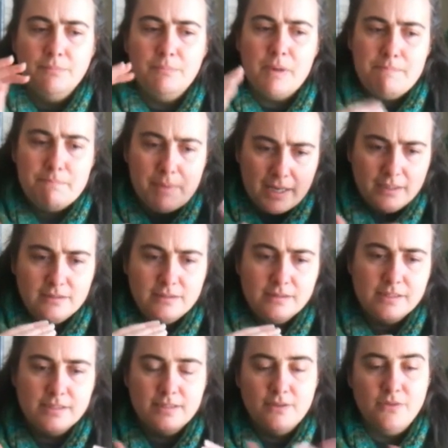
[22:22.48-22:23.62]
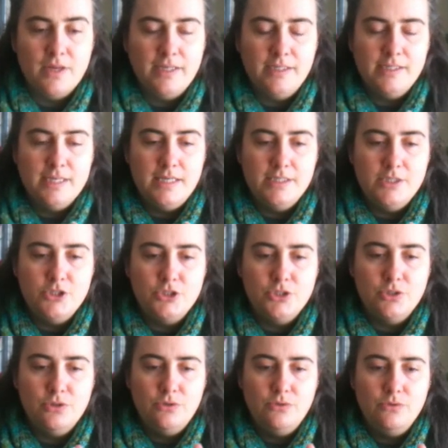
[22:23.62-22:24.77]
be balanced, they need
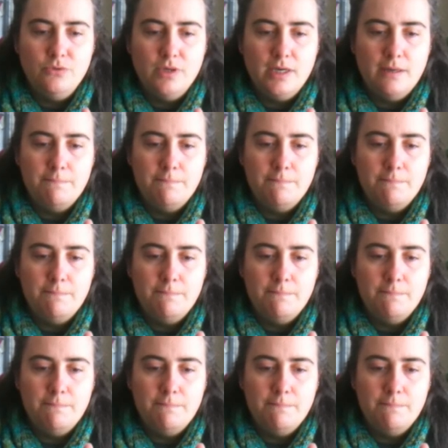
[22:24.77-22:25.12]
to